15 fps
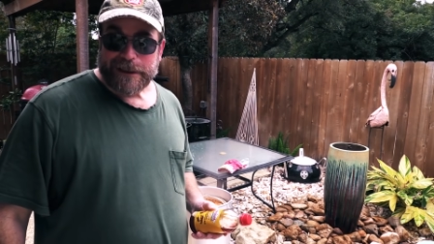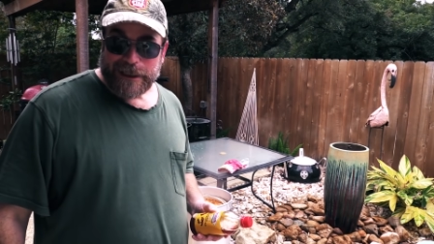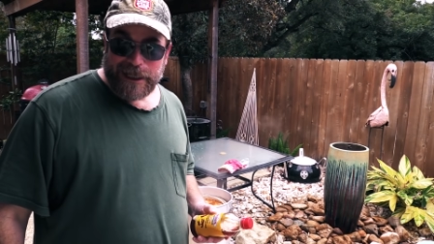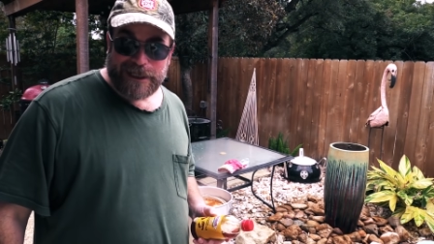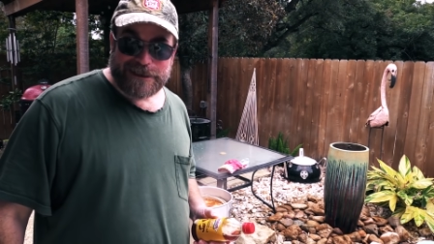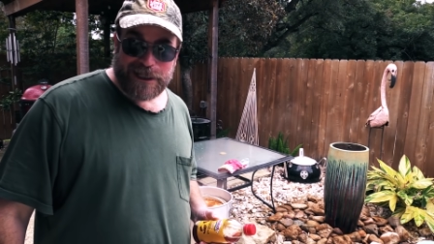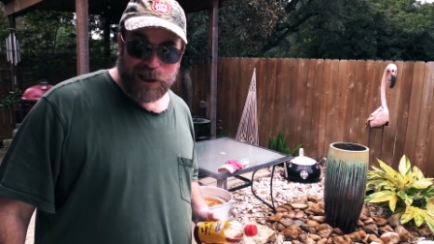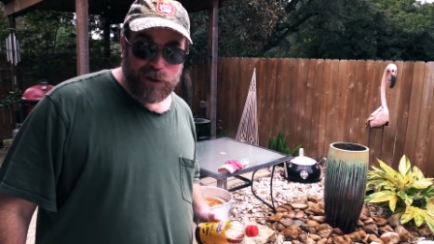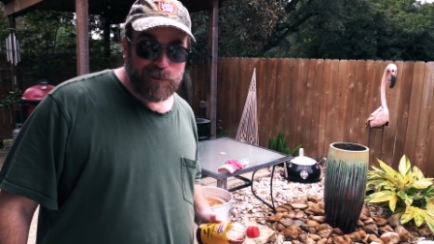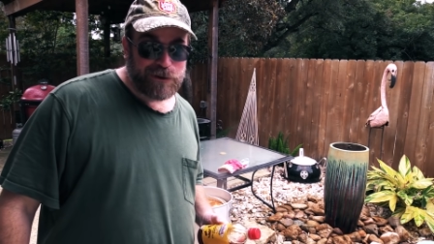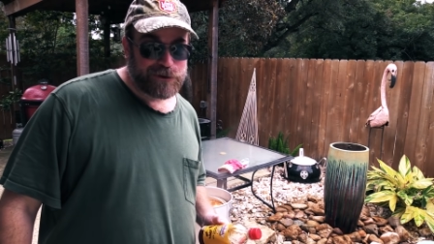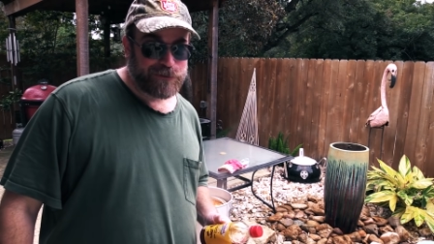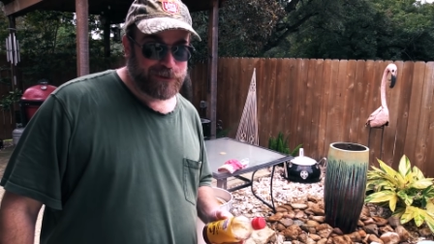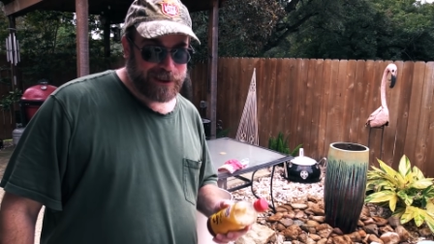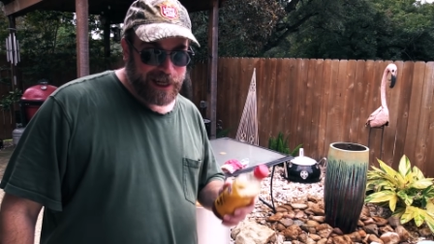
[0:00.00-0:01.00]
Guys, I
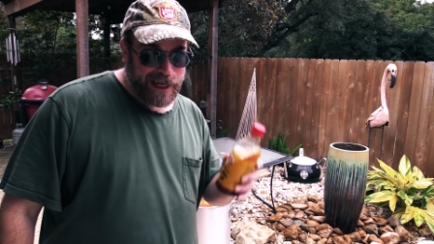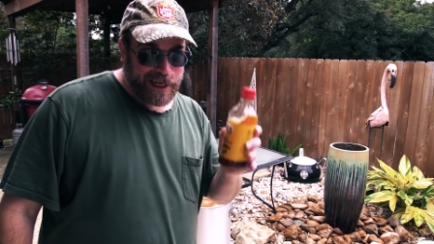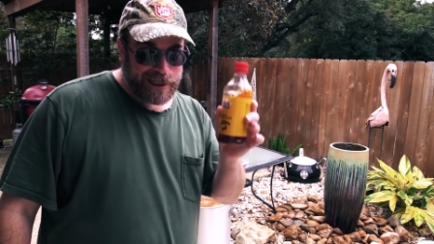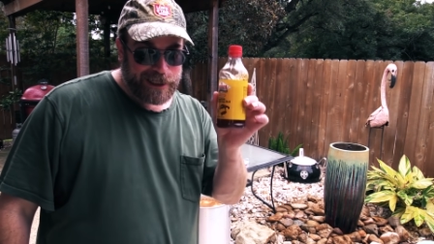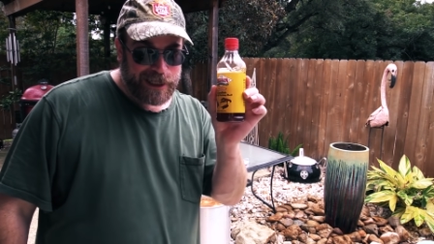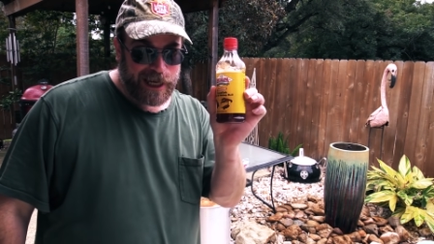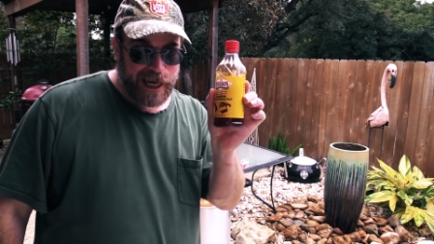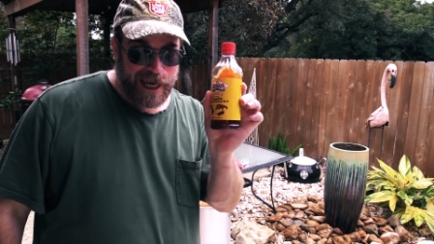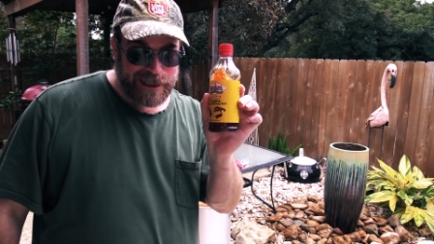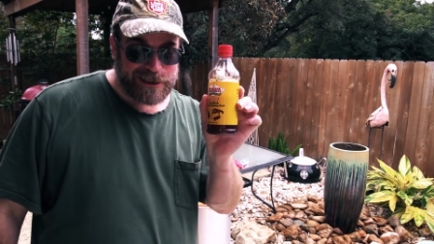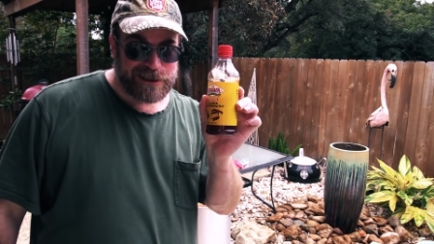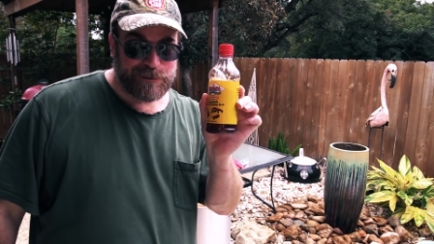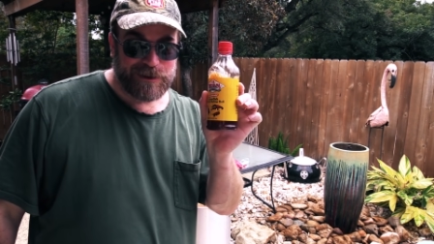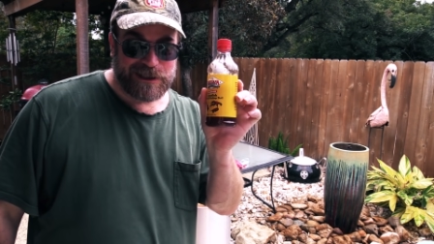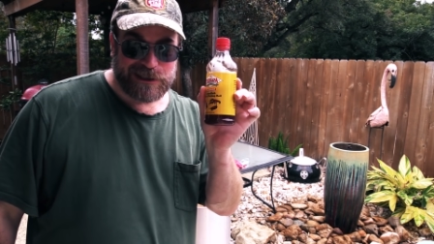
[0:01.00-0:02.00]
almost forgot. I need
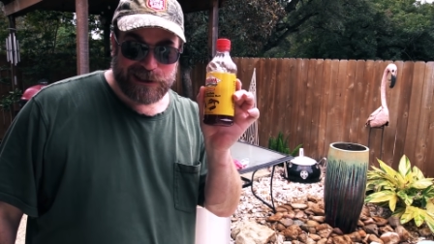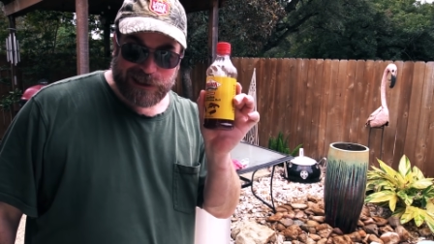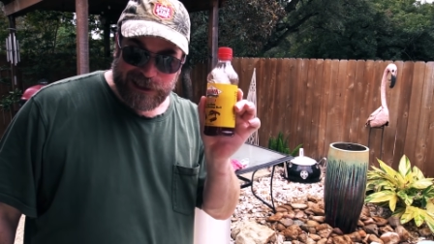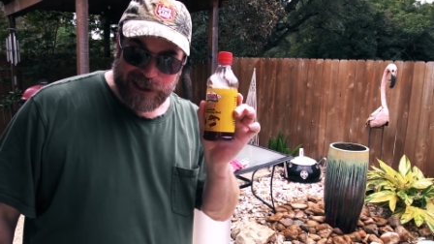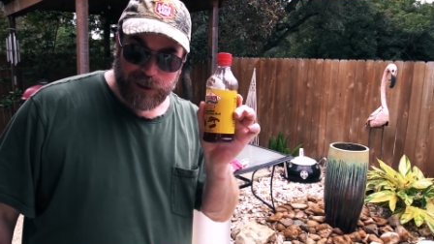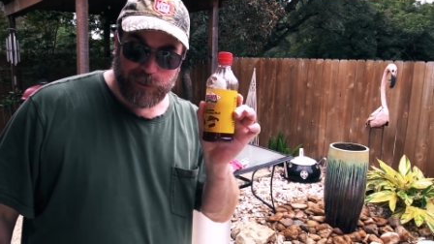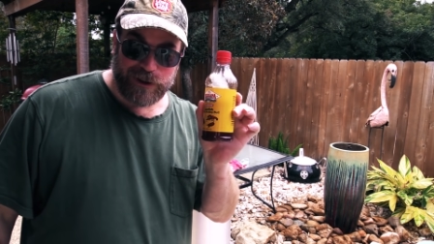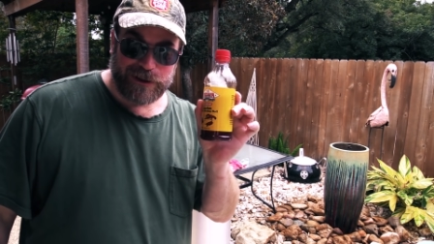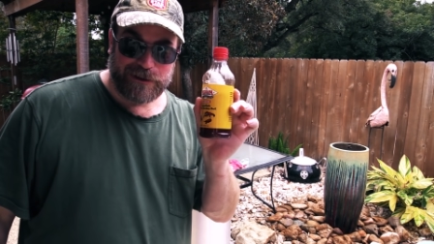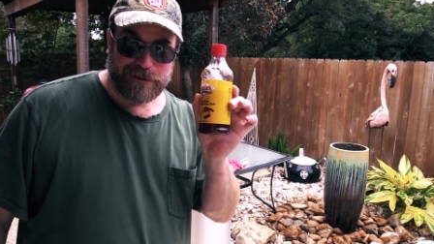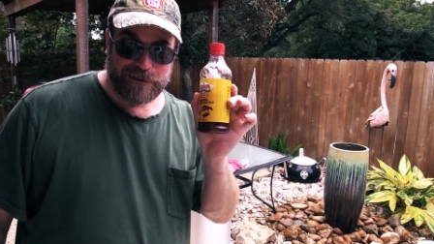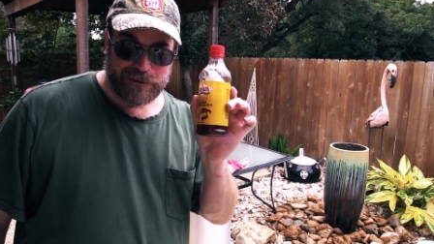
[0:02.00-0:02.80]
some of this liquid